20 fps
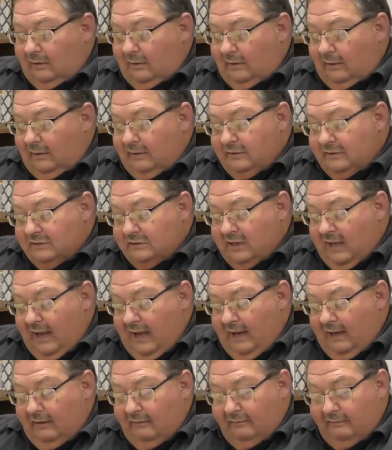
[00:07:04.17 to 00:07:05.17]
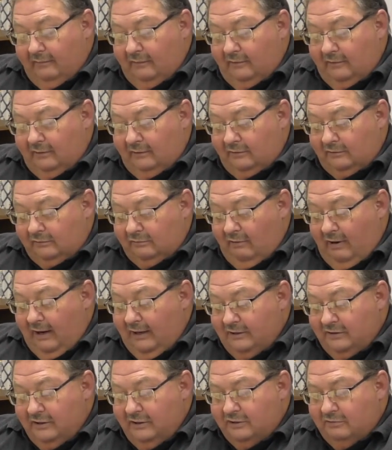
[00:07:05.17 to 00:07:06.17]
Now, this is kind of a
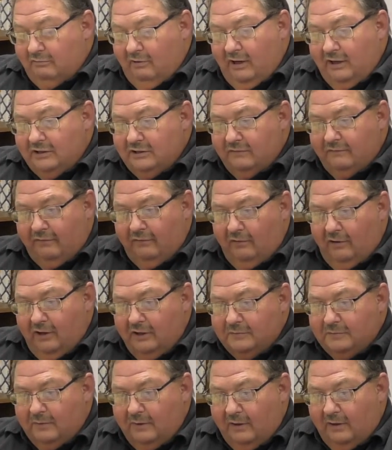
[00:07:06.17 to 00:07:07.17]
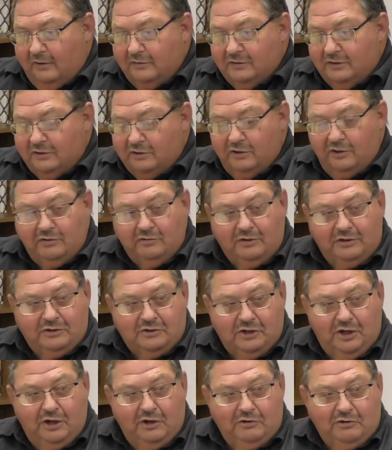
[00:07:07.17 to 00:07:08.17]
strange situation for us because it's usually
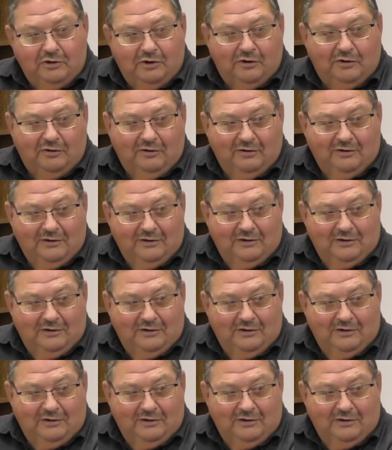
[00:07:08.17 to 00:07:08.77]
Junior